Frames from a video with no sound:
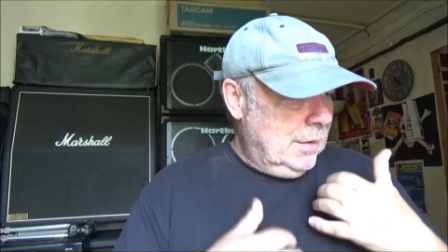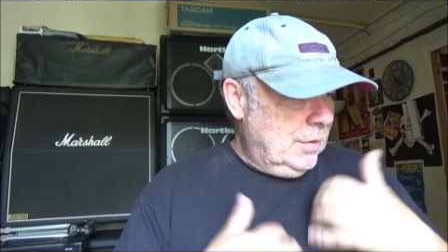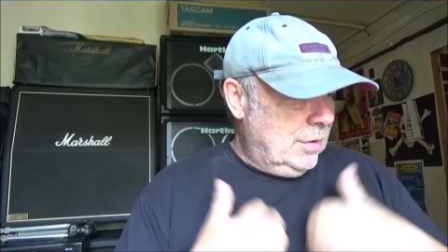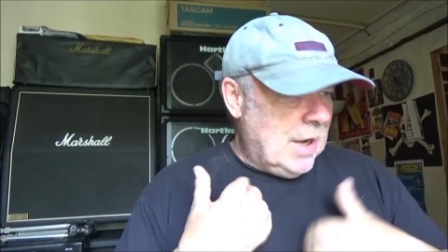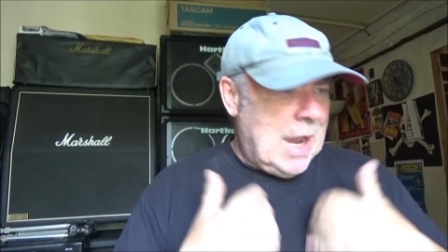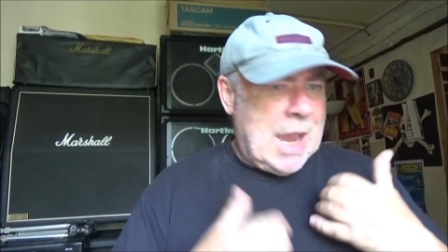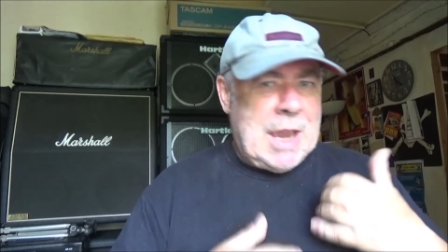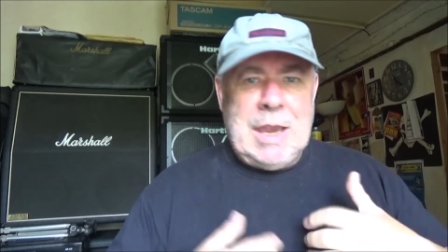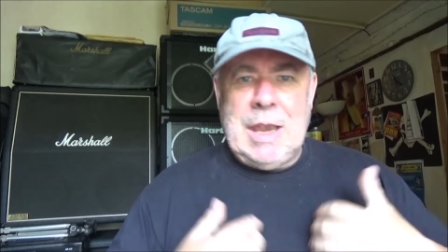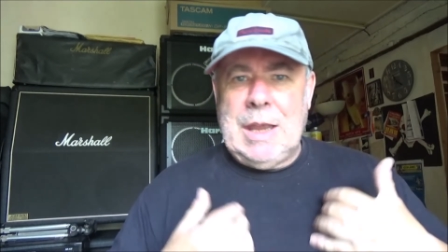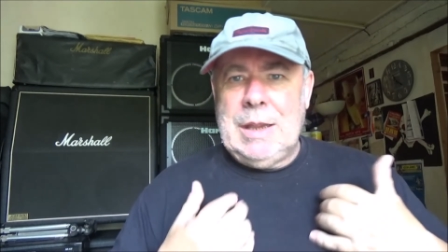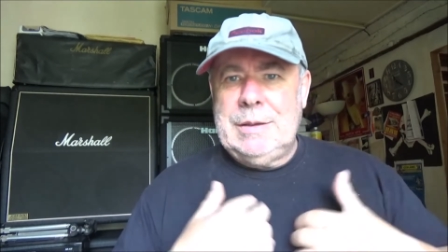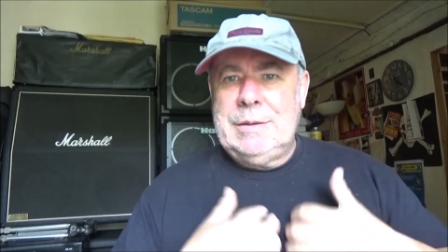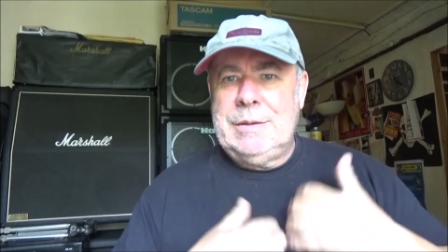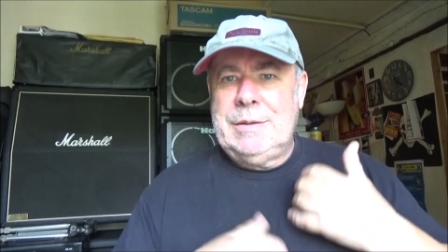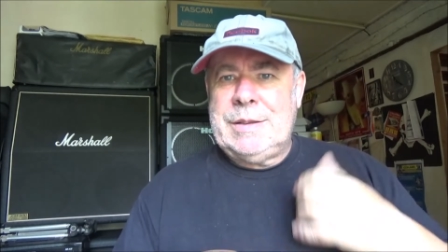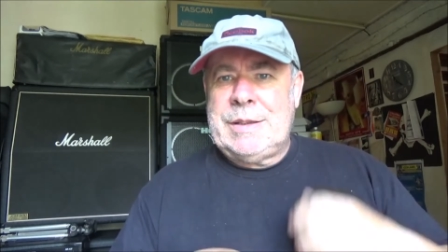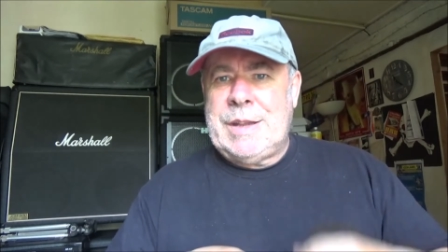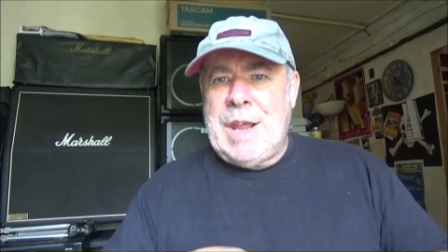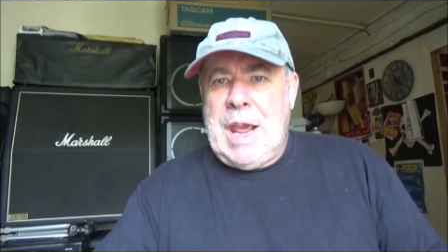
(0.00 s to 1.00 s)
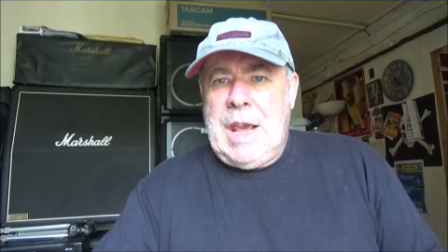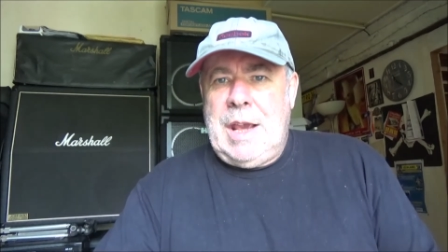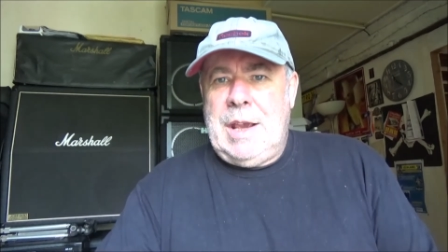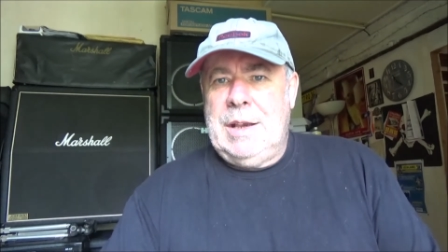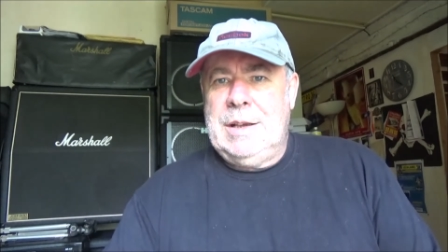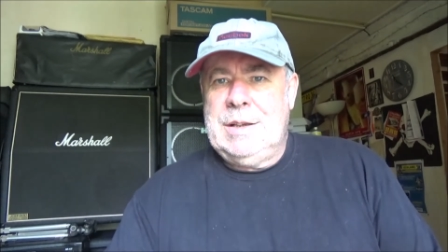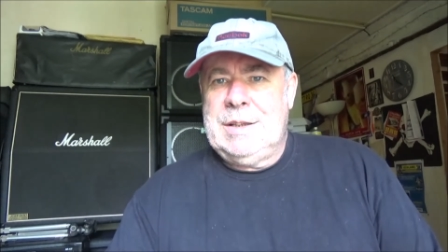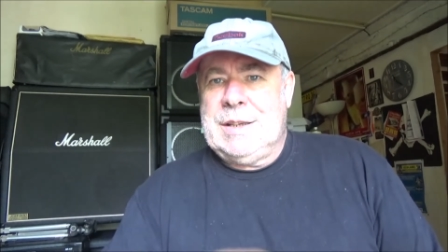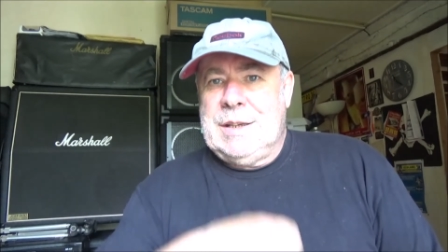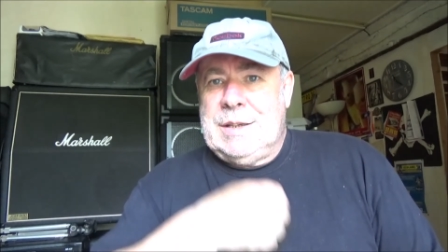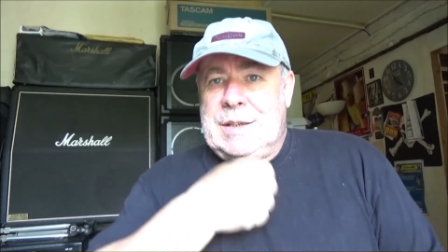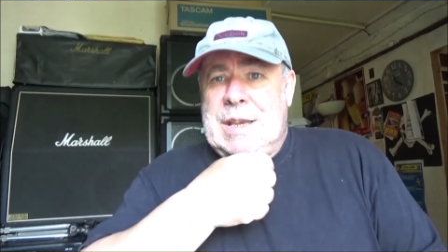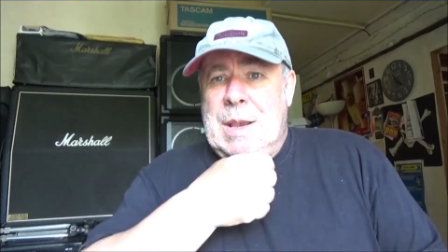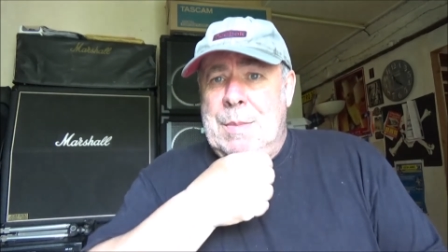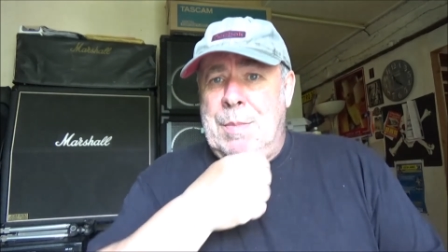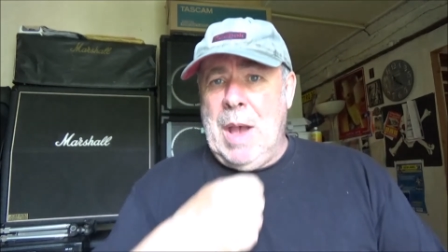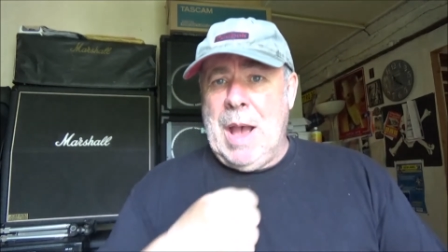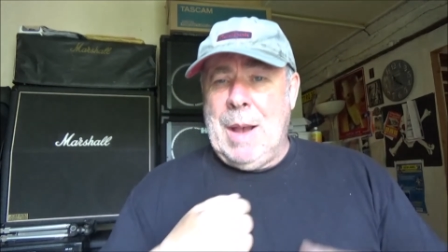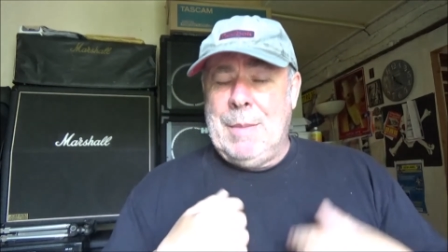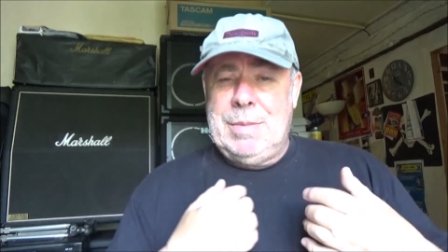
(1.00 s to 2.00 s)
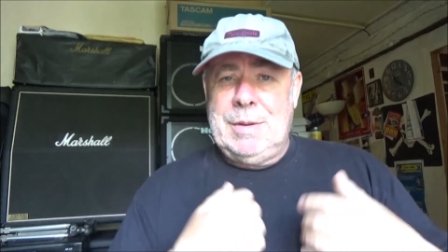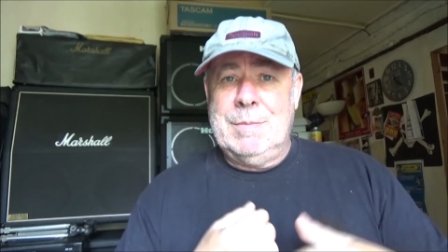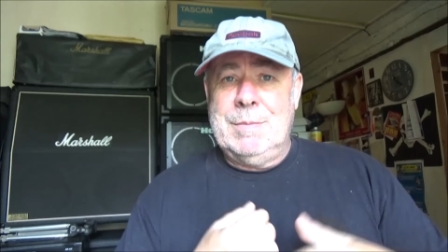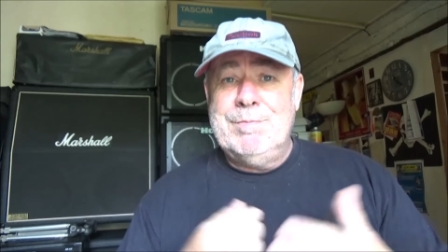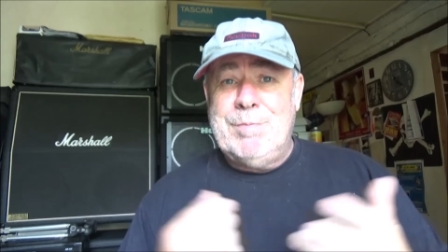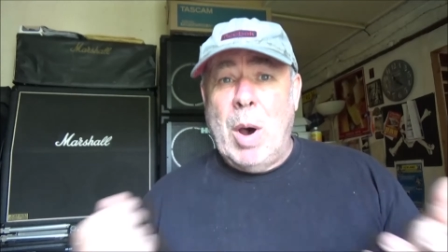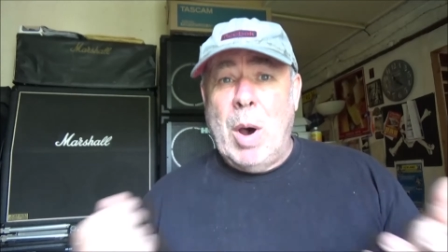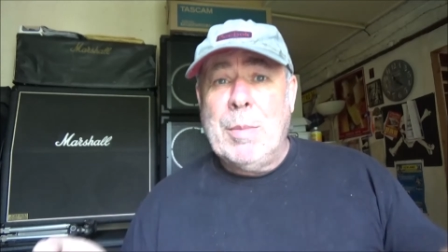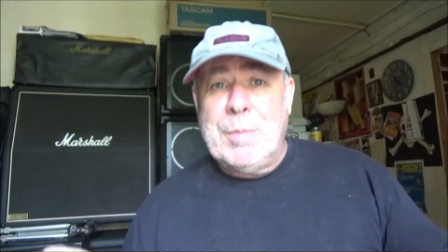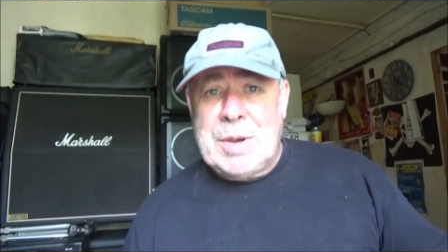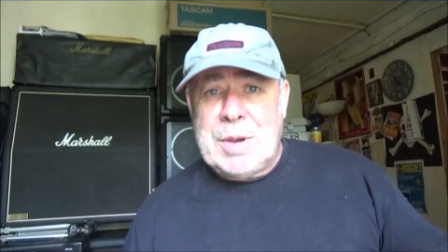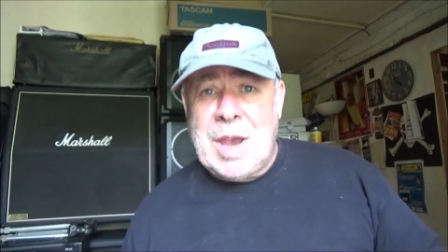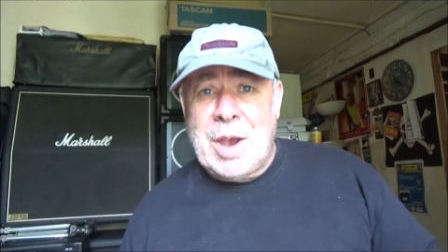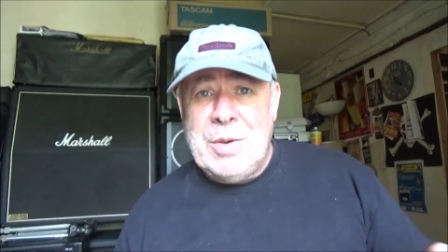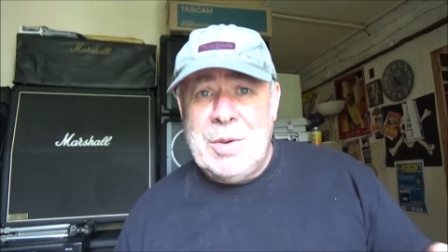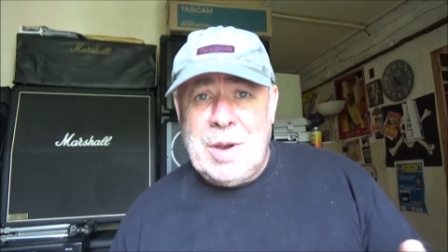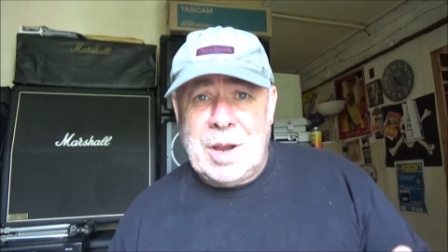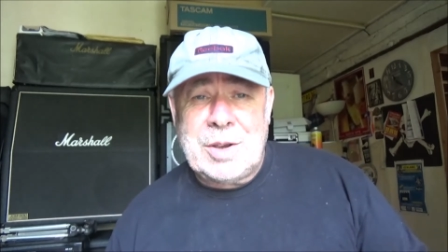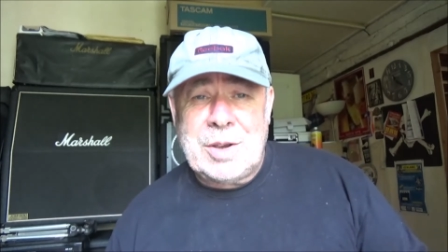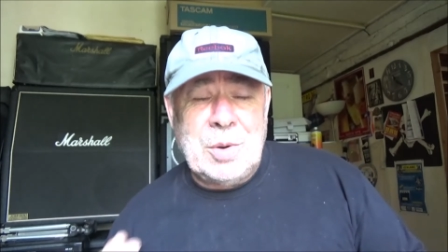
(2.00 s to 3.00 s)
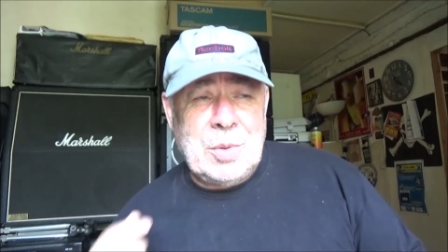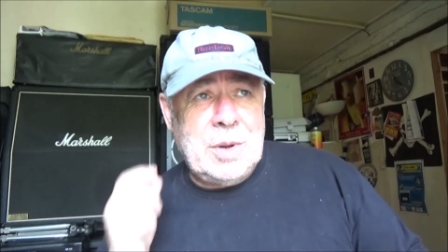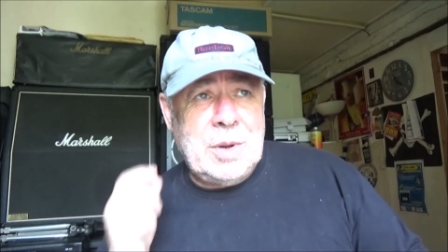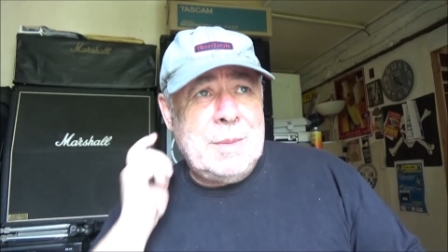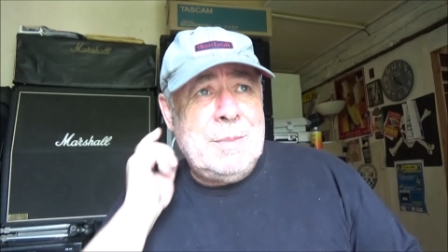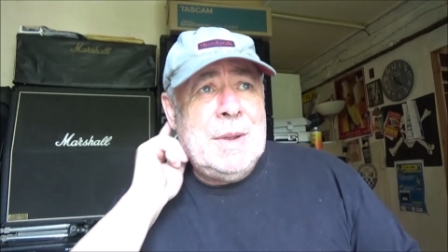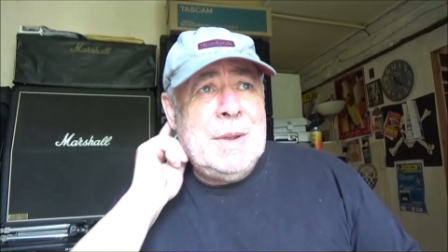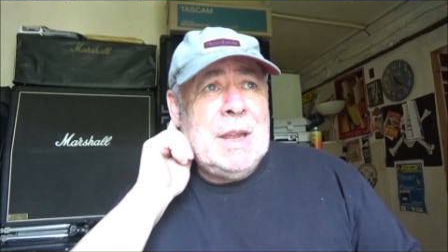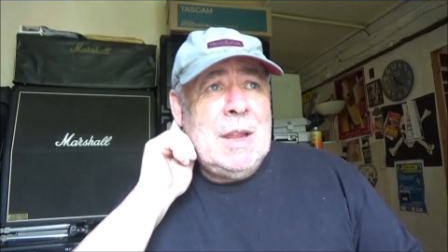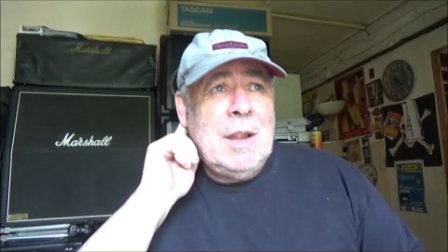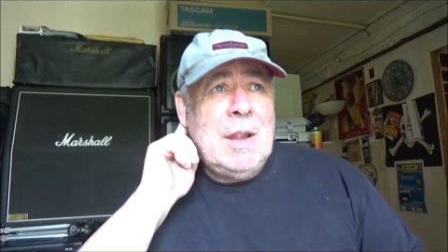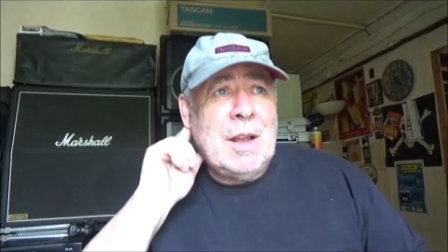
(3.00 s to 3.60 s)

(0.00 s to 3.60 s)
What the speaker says: jacket things that zip up, bob coat I call them.